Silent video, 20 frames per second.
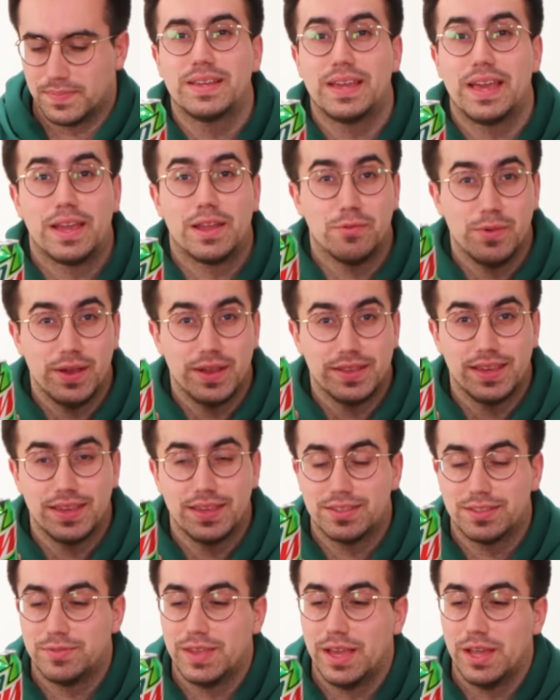Getting a rare
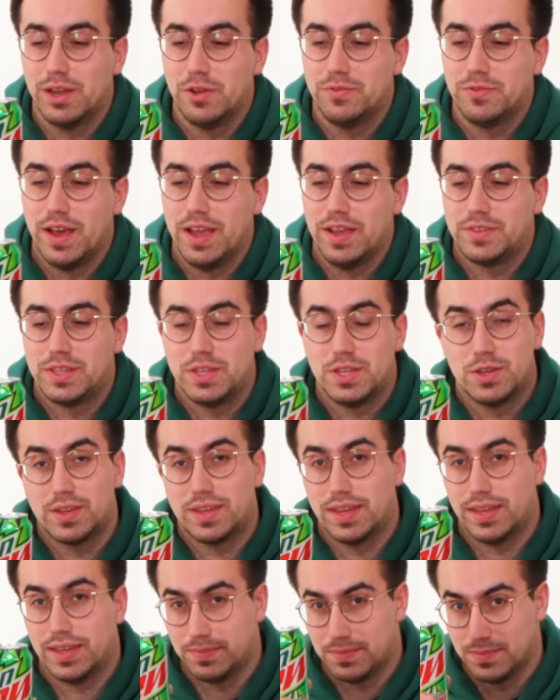taste of Yellow 5 in the
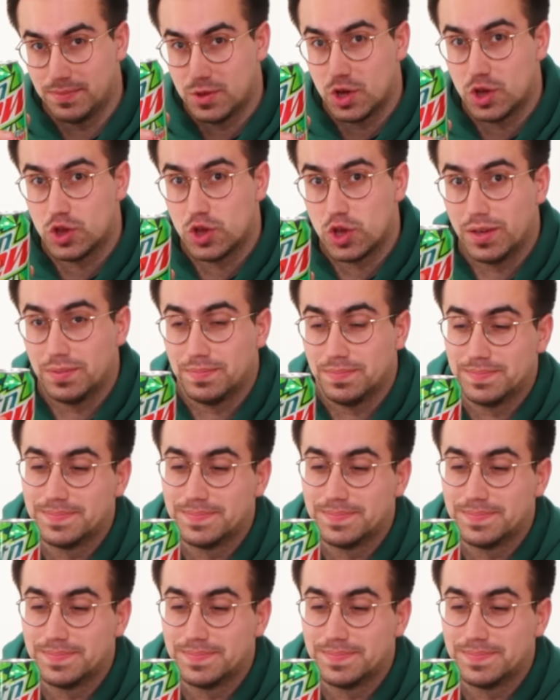UK. Chin chin.